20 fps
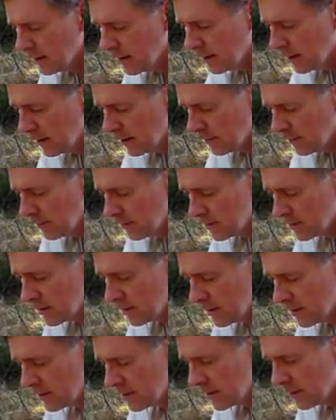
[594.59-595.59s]
And I'm using
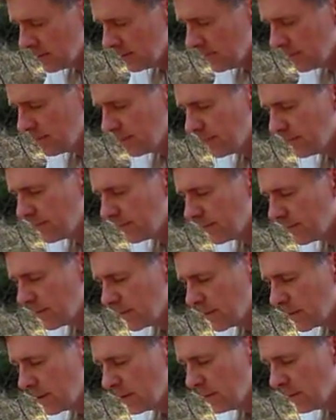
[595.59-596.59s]
these
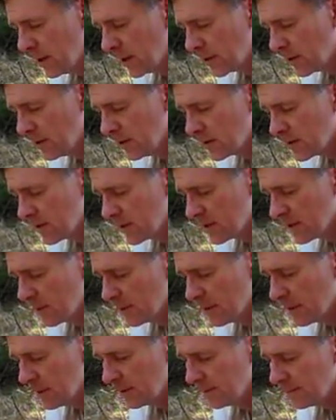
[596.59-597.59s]
little pot cozies that I
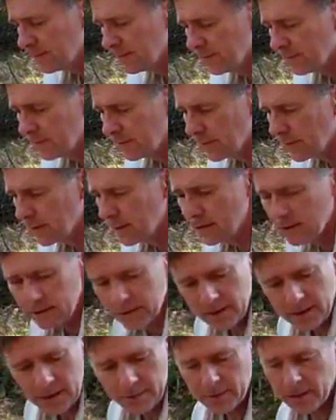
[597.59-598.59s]
made
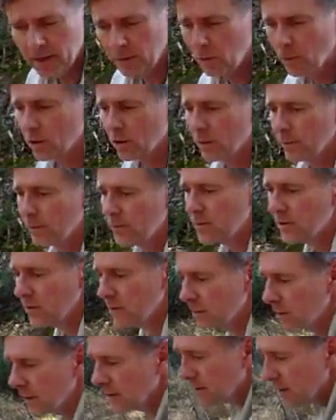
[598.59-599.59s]
to keep that warm, so
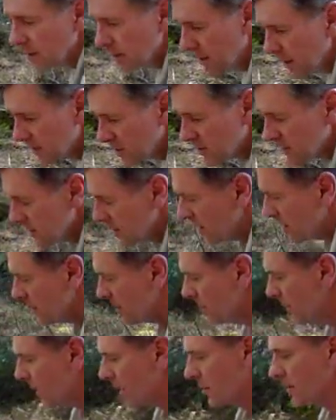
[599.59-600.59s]
that by the time the eggs are done,
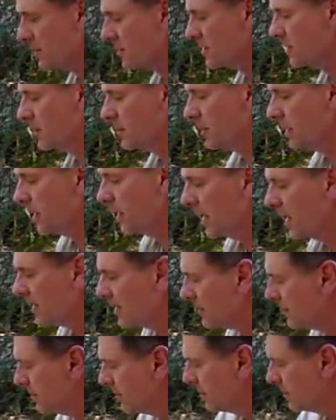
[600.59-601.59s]
the bacon will still be hot.
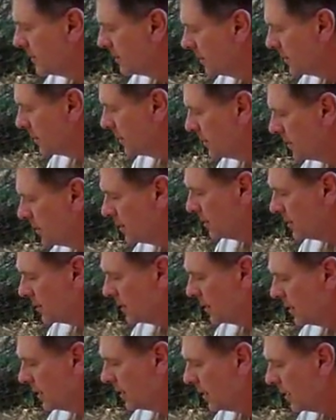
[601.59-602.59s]

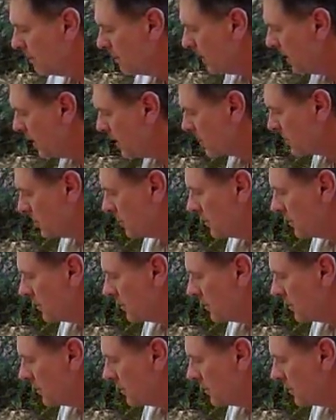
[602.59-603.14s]
Okay, that pan's